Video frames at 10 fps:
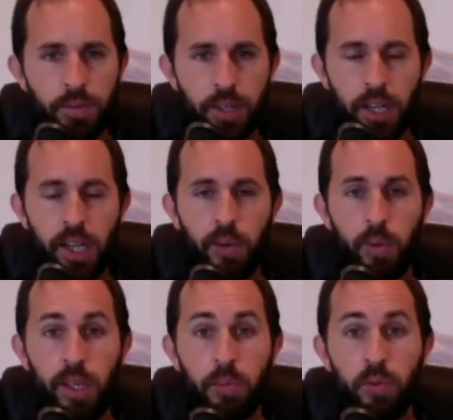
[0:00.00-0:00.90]
and I,
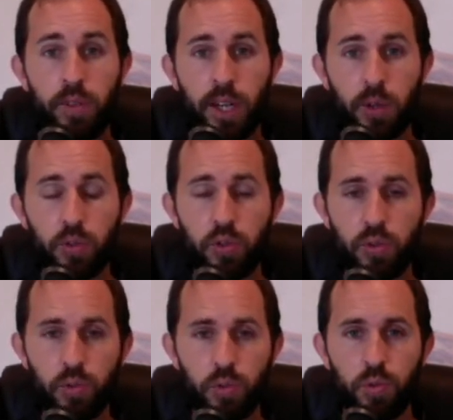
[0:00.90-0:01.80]
we moved out
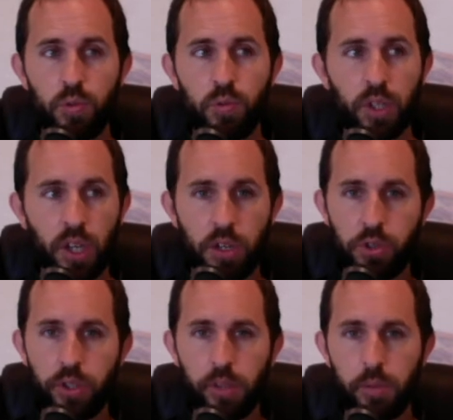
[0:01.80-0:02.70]
to the
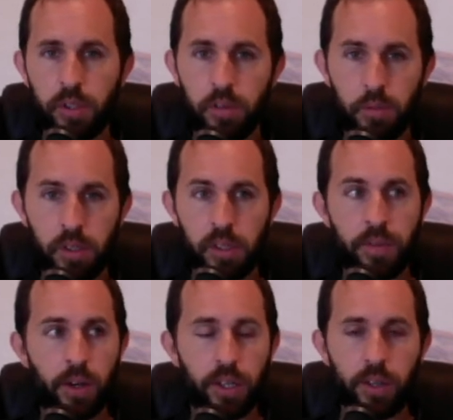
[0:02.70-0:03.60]
country. We, we live
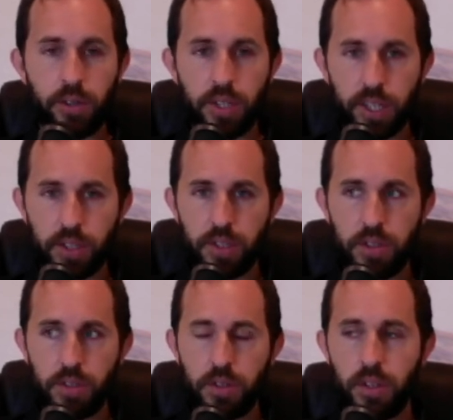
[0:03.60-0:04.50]
out here in
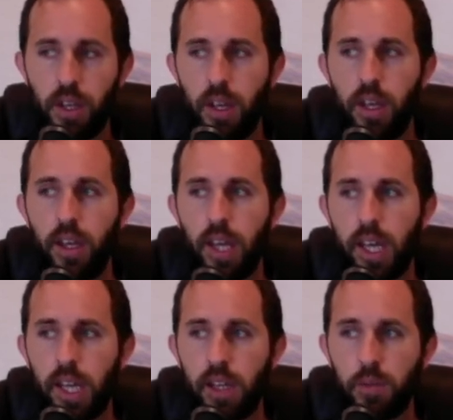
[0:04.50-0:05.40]
Texas,
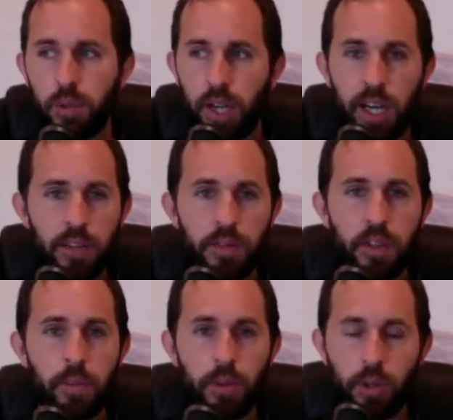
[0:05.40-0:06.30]
and we're kind of in the
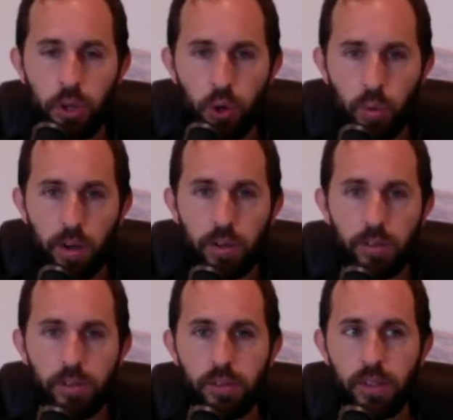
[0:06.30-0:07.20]
middle of nowhere.
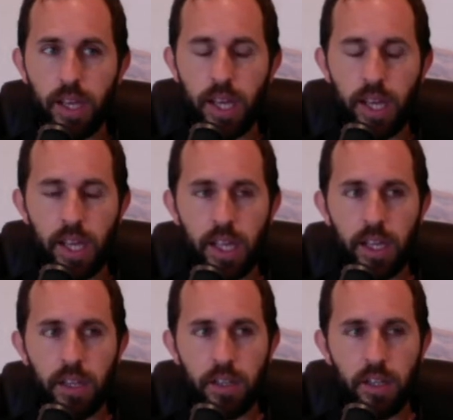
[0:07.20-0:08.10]

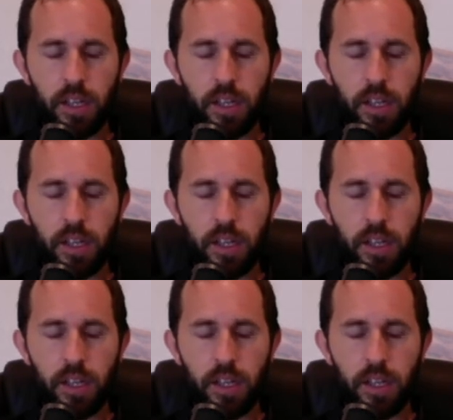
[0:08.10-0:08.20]
And